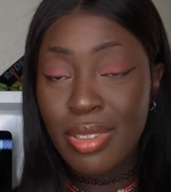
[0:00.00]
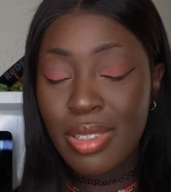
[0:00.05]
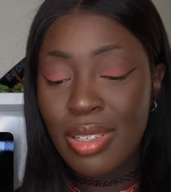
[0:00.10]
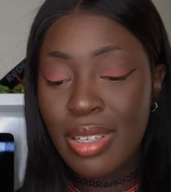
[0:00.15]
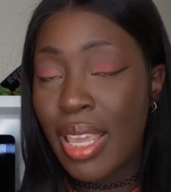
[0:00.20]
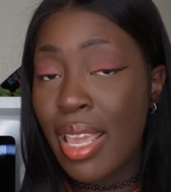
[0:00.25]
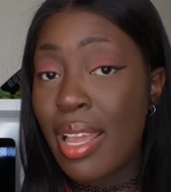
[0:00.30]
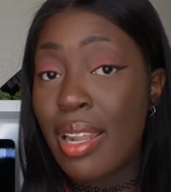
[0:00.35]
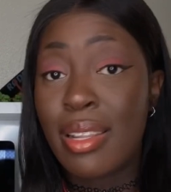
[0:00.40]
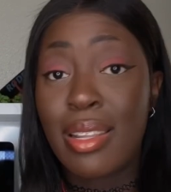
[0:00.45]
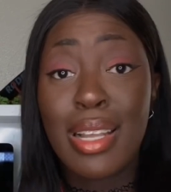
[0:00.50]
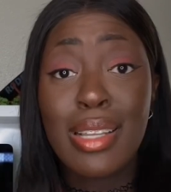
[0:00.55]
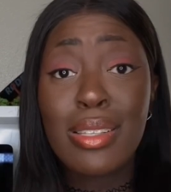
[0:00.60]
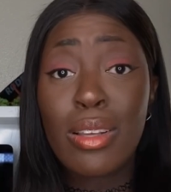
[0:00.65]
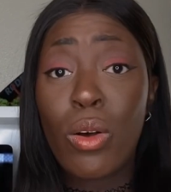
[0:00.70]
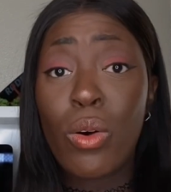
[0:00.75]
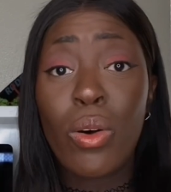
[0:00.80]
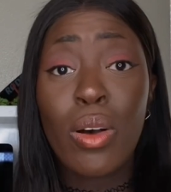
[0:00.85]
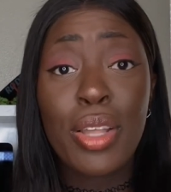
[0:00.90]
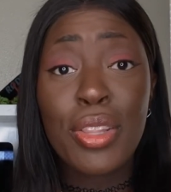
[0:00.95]
Again, that's a
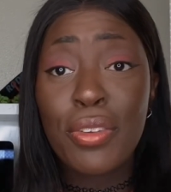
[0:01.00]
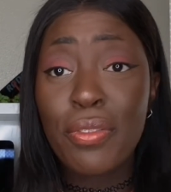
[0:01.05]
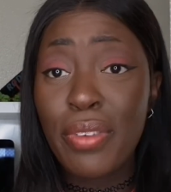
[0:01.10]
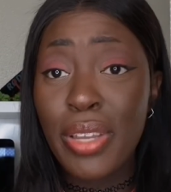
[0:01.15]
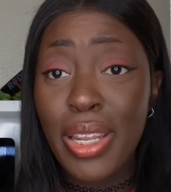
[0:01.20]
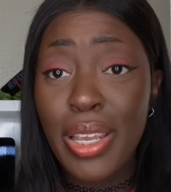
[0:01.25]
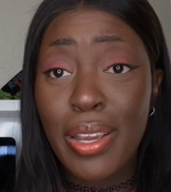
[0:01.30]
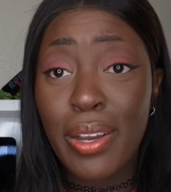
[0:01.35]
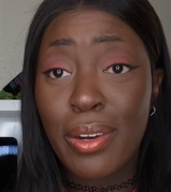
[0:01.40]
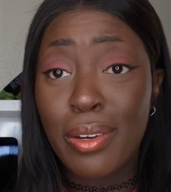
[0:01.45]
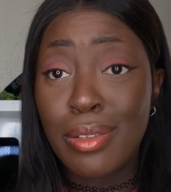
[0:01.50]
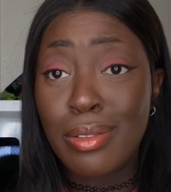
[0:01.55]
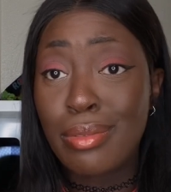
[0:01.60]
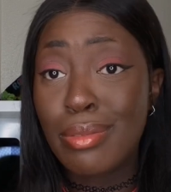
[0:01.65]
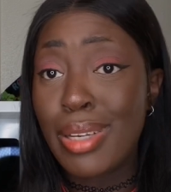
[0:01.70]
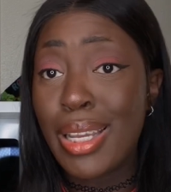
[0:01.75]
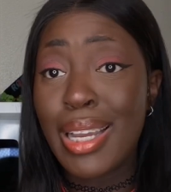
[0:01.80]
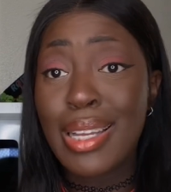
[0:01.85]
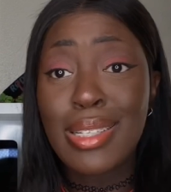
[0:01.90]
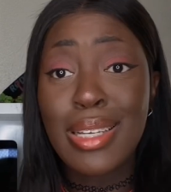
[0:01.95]
whole other video.
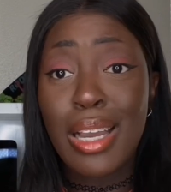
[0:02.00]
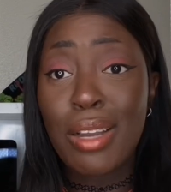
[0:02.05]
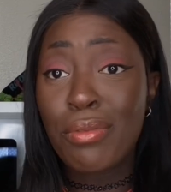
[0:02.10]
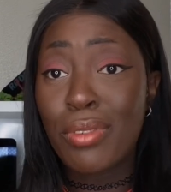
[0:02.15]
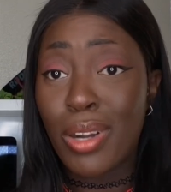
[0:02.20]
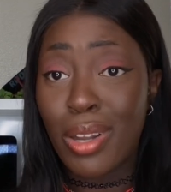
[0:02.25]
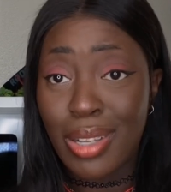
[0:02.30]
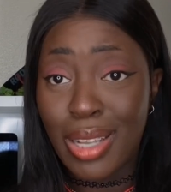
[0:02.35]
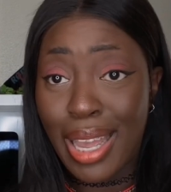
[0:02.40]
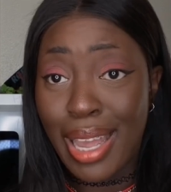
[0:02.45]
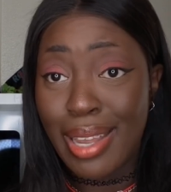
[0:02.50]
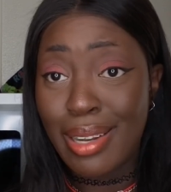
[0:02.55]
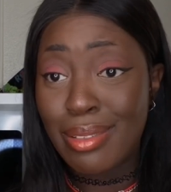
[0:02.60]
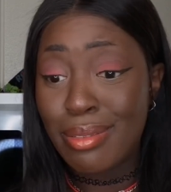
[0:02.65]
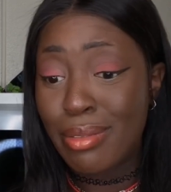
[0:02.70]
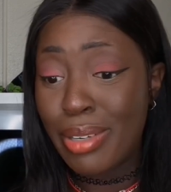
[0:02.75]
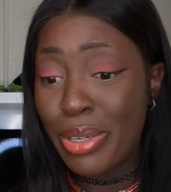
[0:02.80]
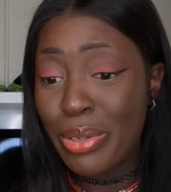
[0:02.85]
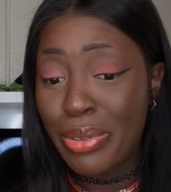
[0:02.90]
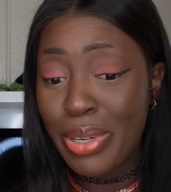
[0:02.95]
We ain't got time for all that.
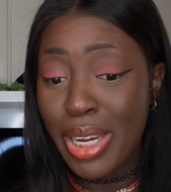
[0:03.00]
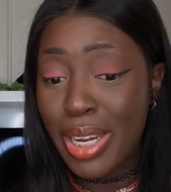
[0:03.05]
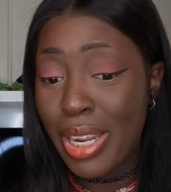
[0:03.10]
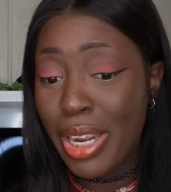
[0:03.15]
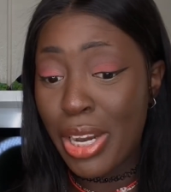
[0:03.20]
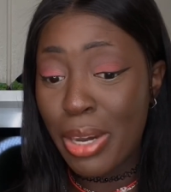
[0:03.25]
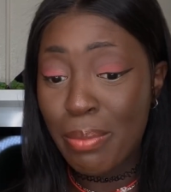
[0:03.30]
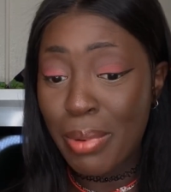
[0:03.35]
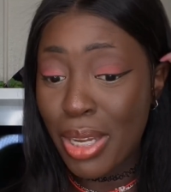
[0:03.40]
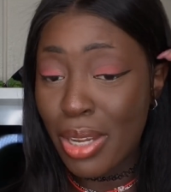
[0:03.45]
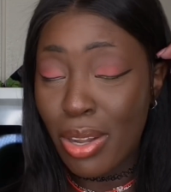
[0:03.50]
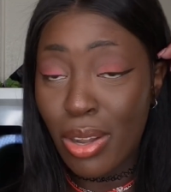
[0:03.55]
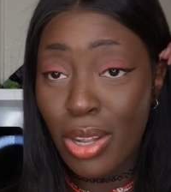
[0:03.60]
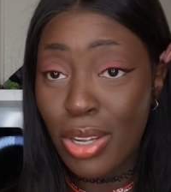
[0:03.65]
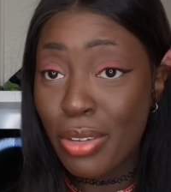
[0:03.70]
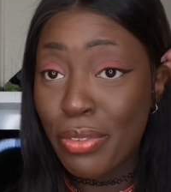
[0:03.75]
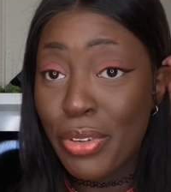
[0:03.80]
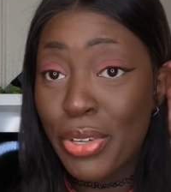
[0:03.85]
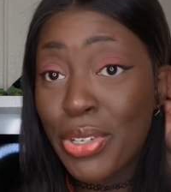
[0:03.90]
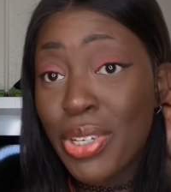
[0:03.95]
We don't need to hear about all
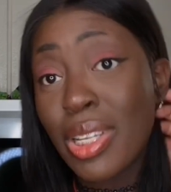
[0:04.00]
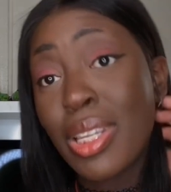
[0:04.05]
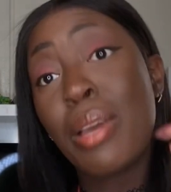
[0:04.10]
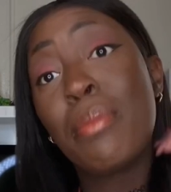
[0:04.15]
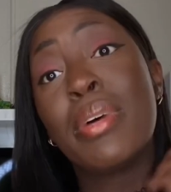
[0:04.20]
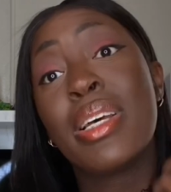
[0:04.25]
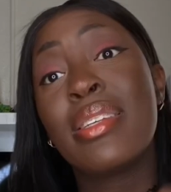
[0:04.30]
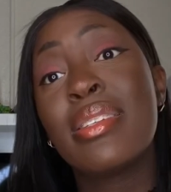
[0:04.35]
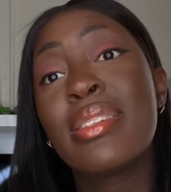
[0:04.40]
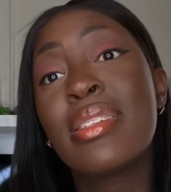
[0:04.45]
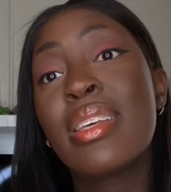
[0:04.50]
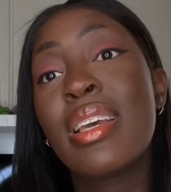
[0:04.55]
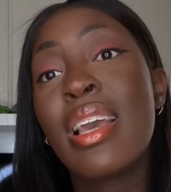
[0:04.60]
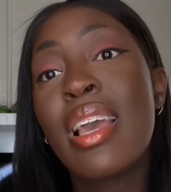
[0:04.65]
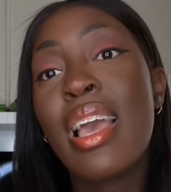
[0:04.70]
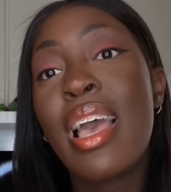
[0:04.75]
of your dilemmas.